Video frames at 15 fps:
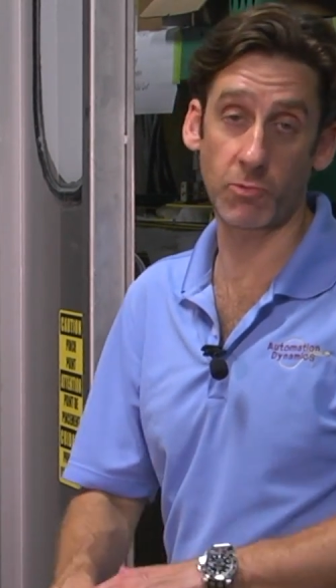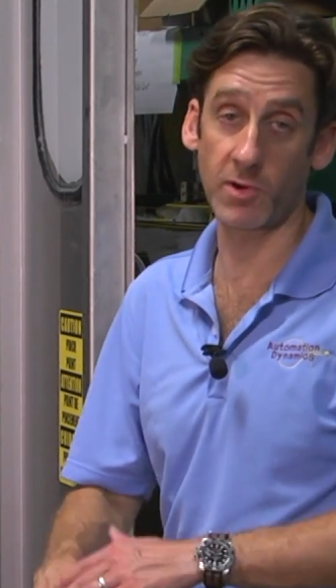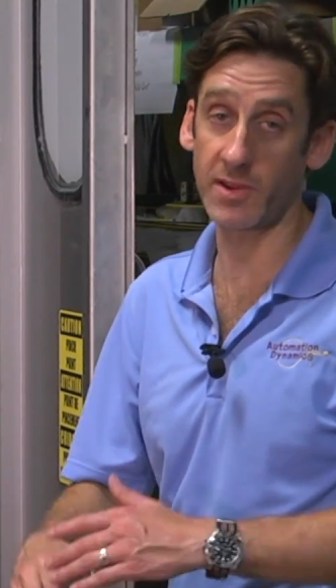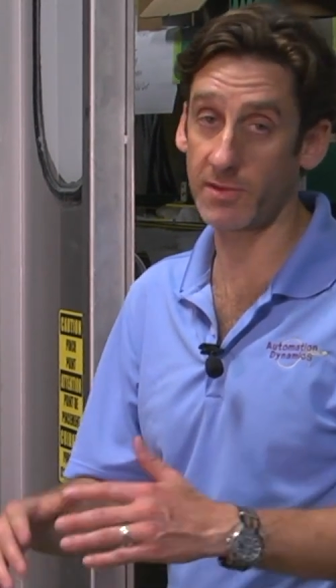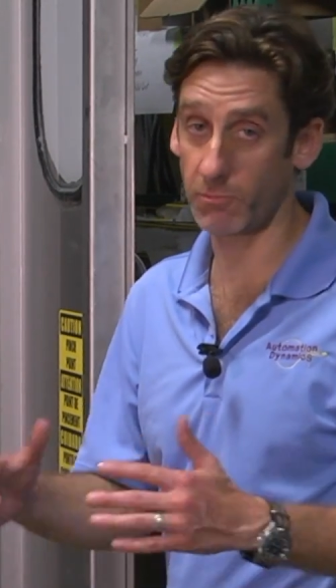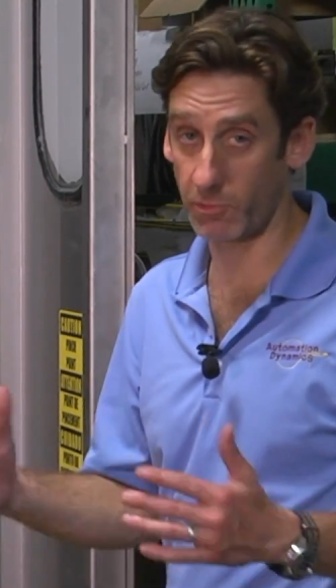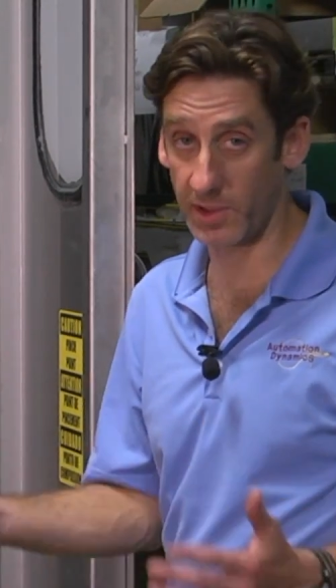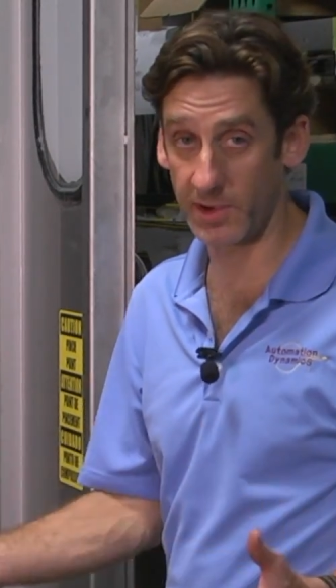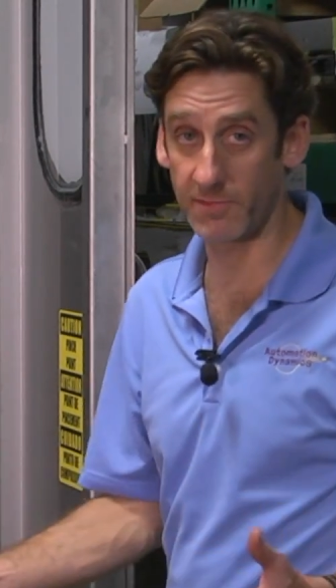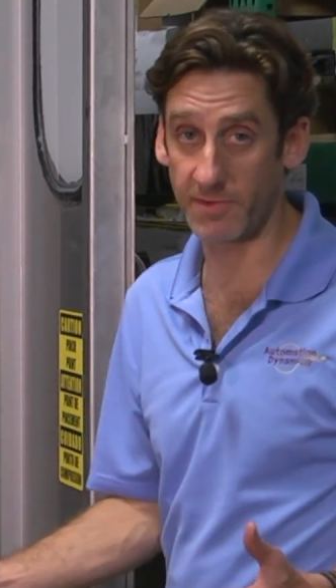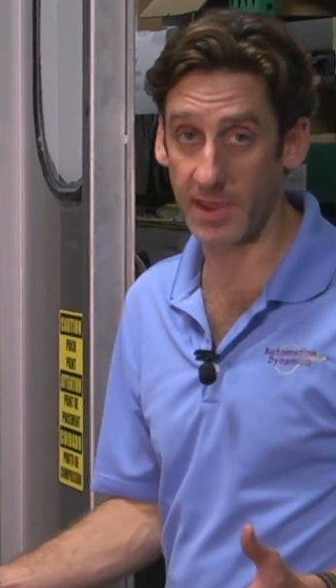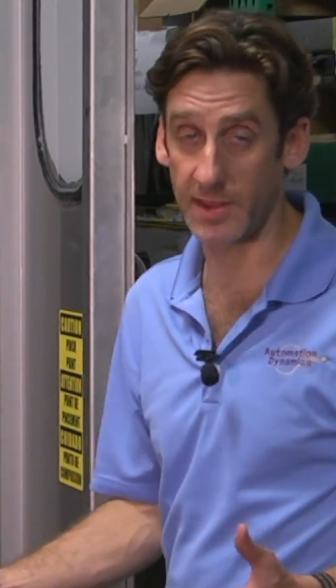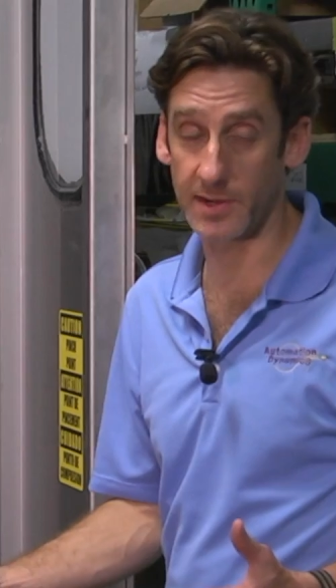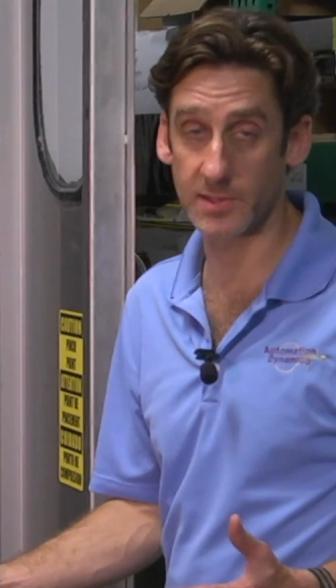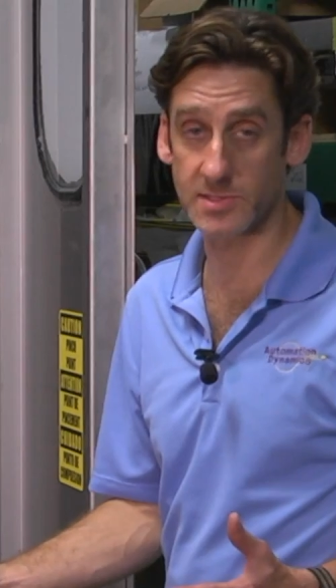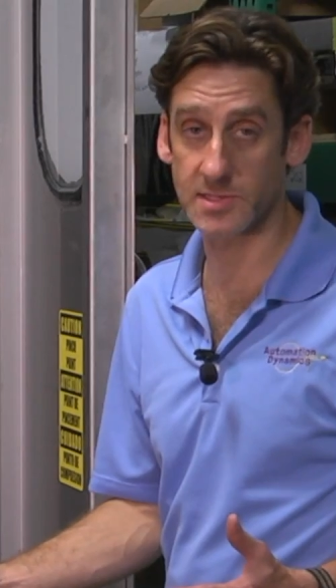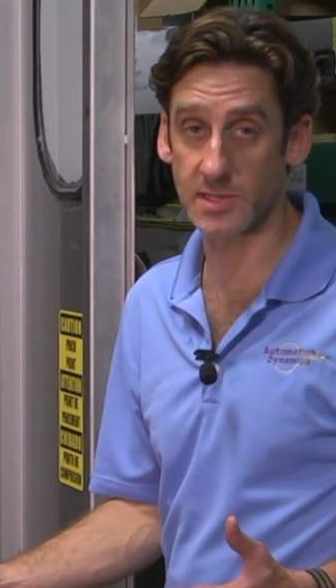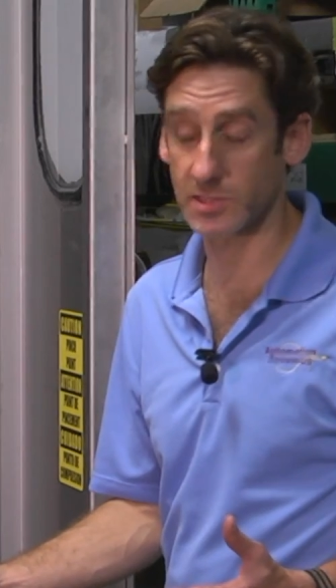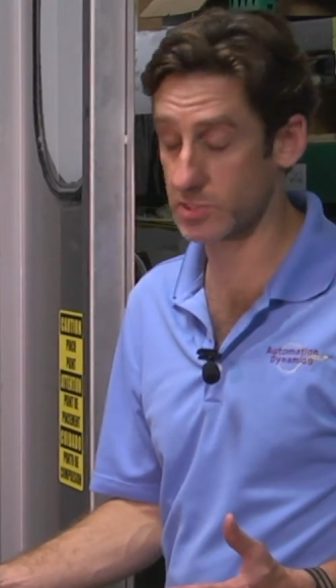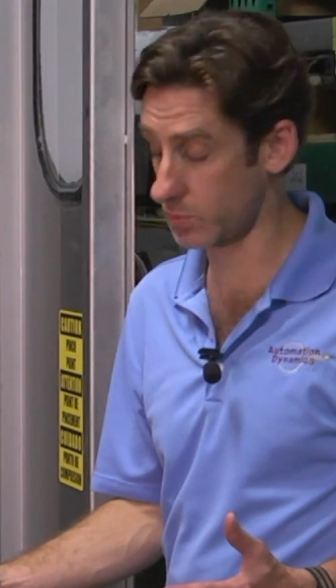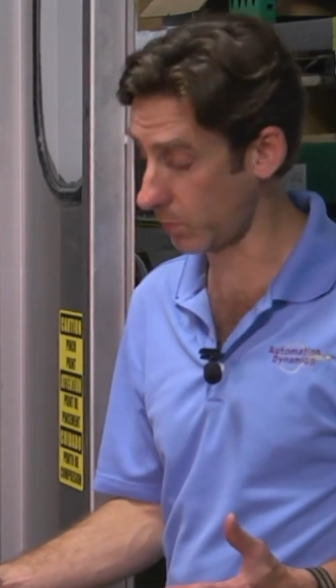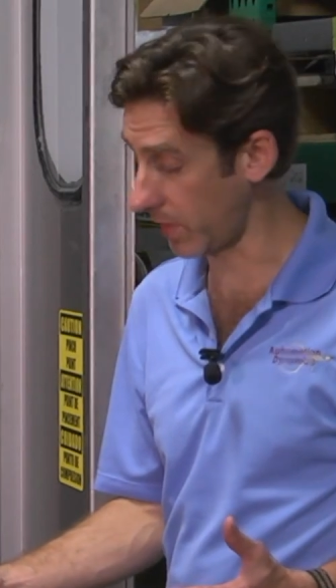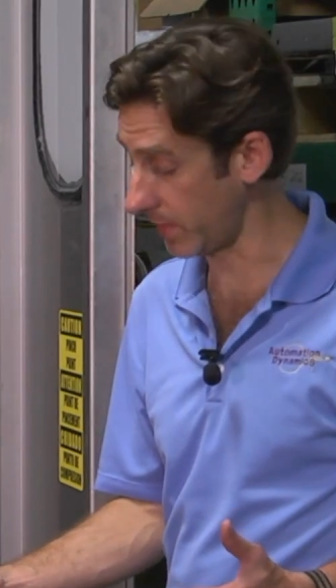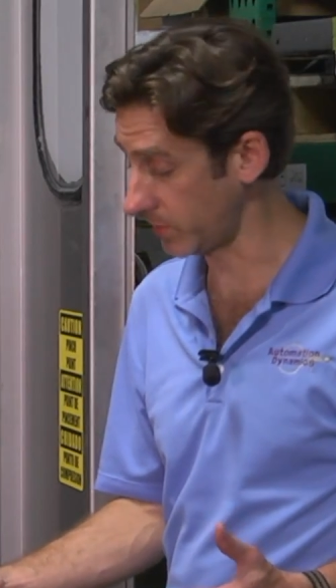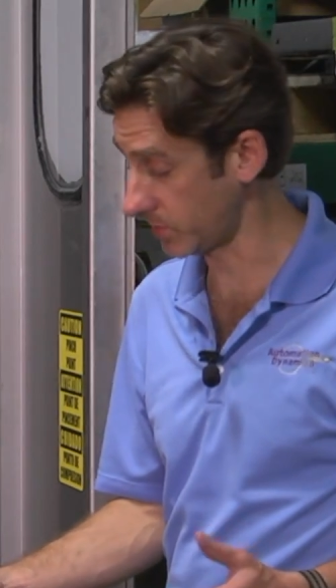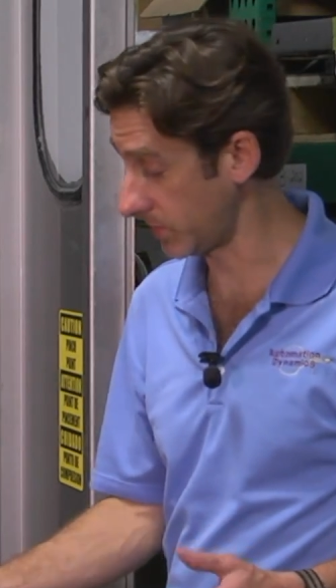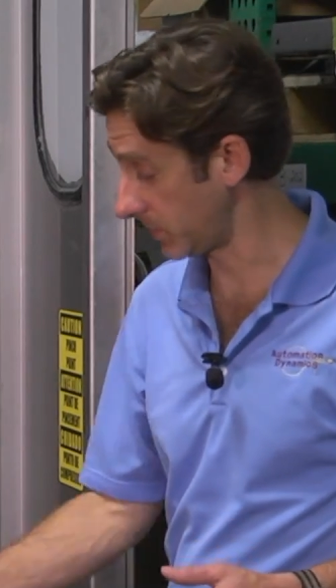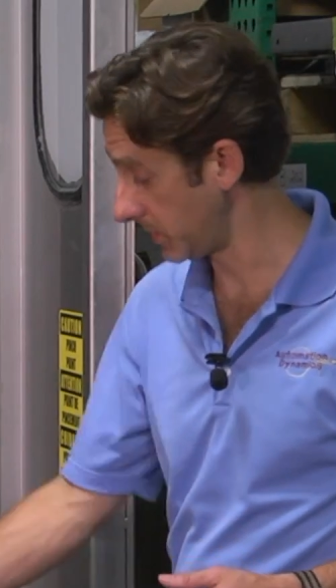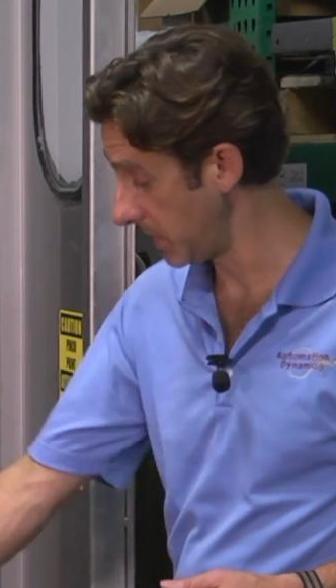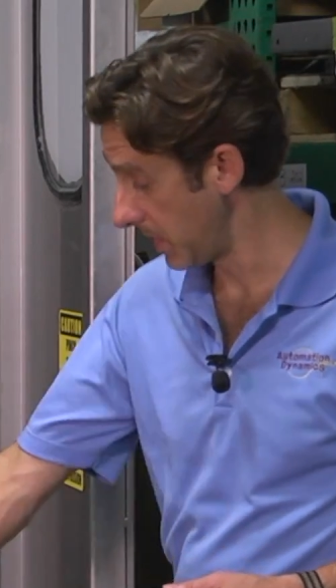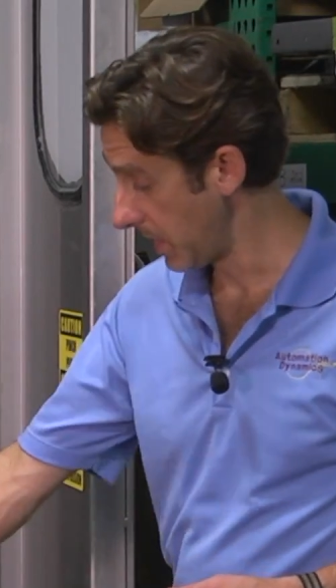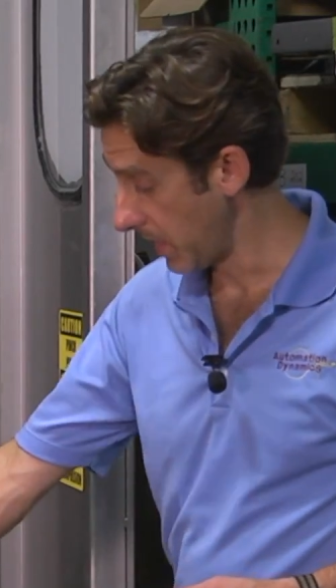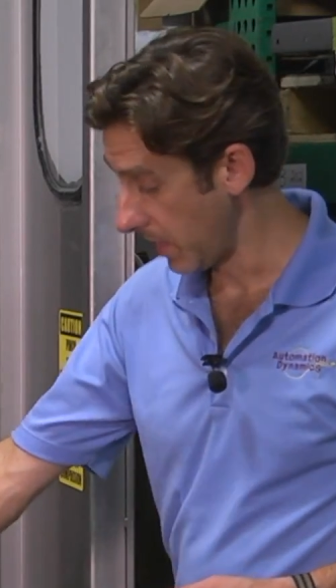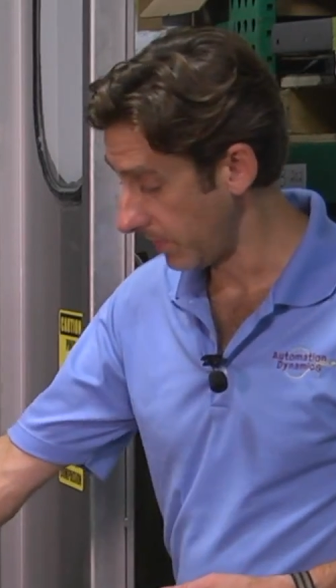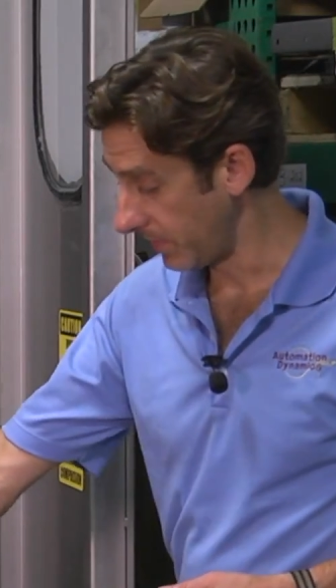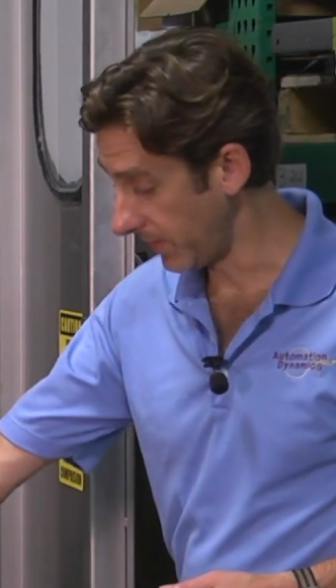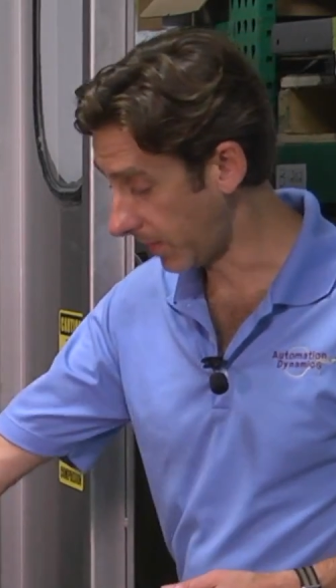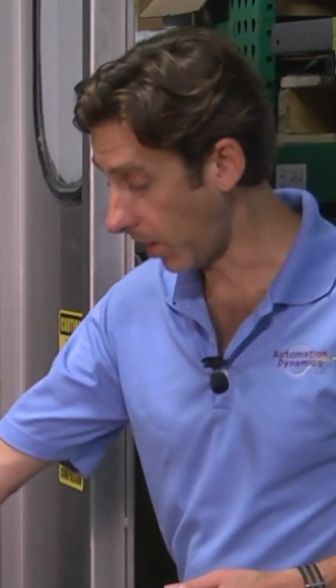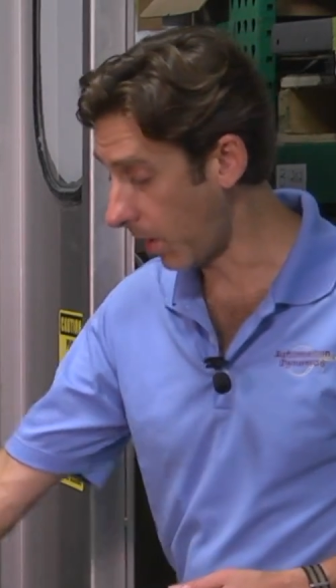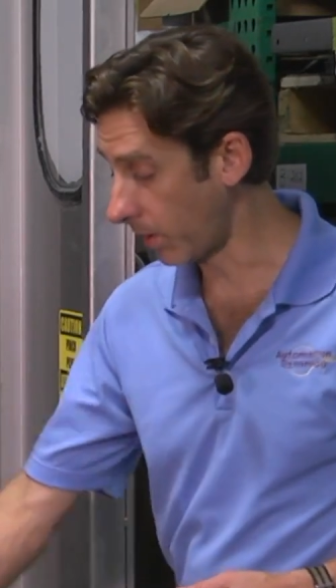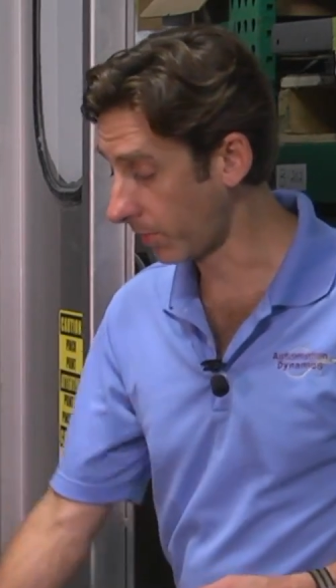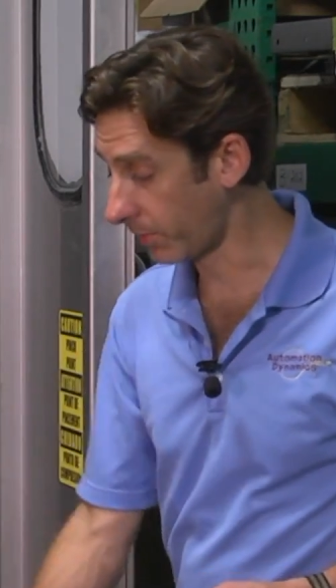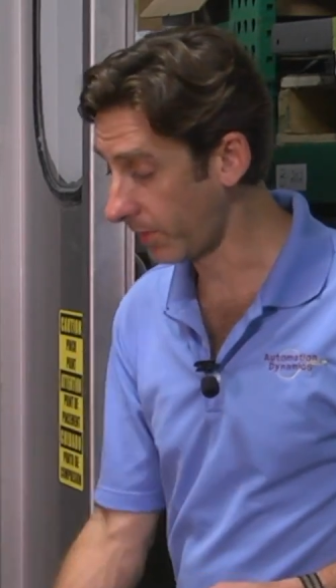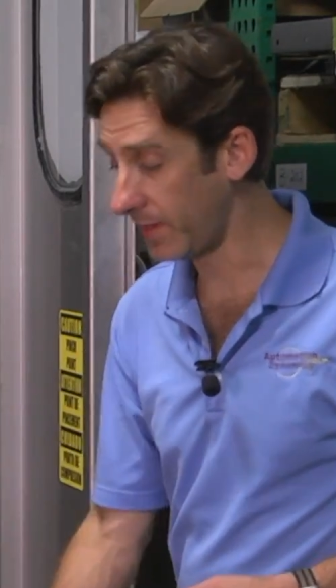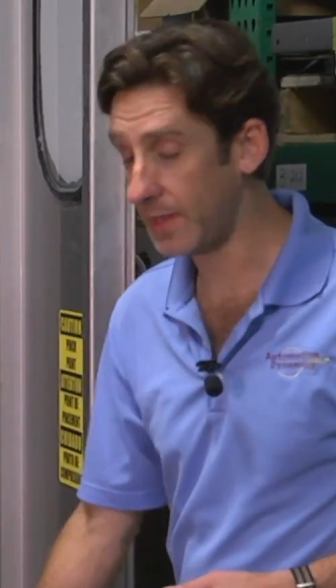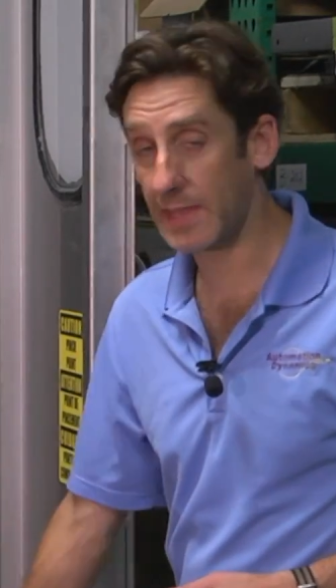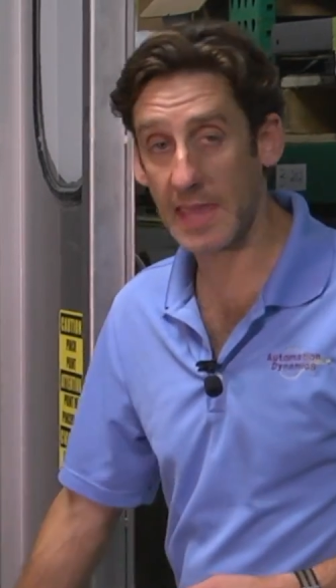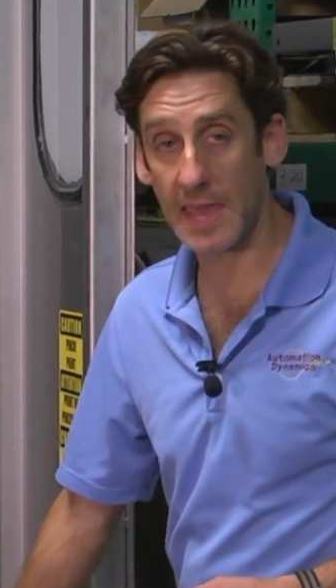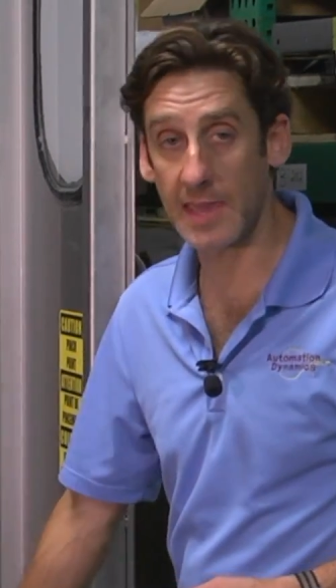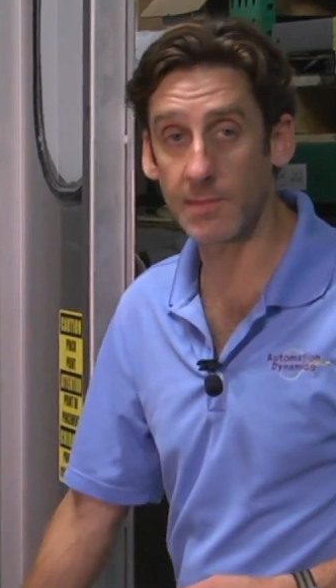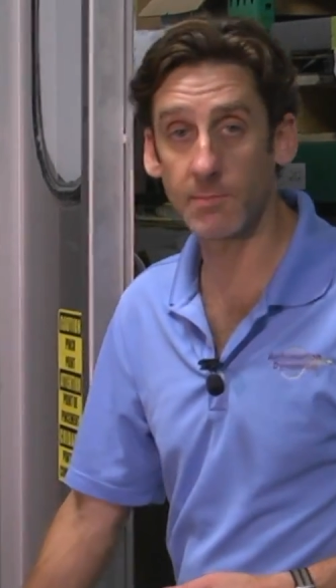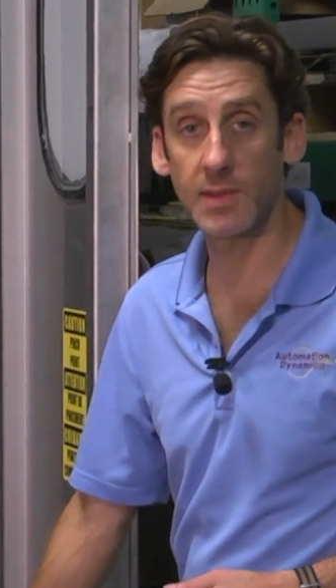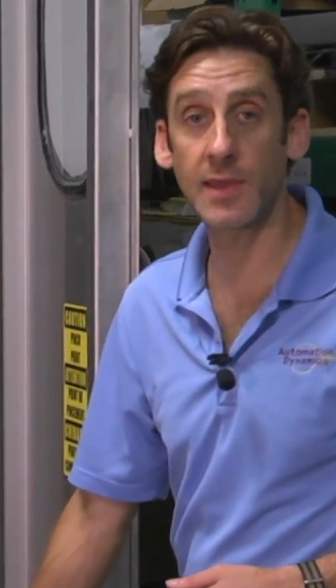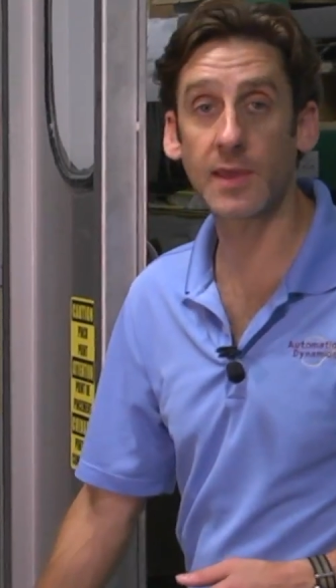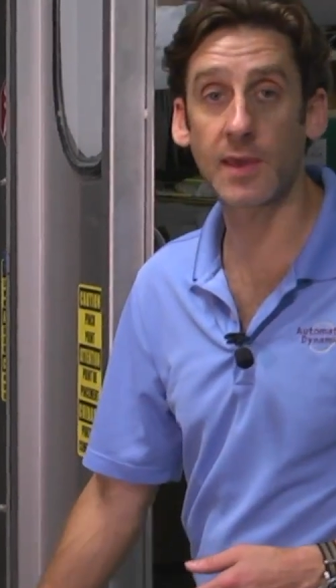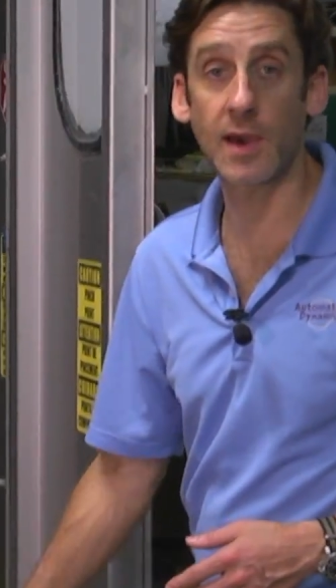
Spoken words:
renovated situation, the concrete can be